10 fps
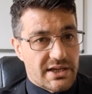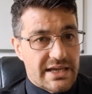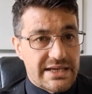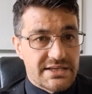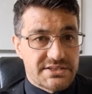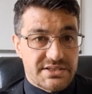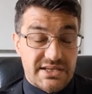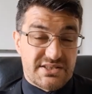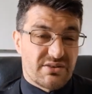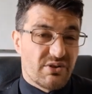
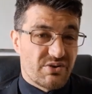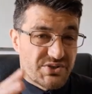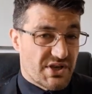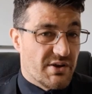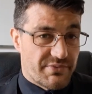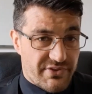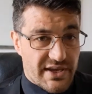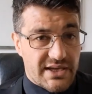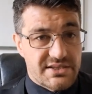it's a long-term thing.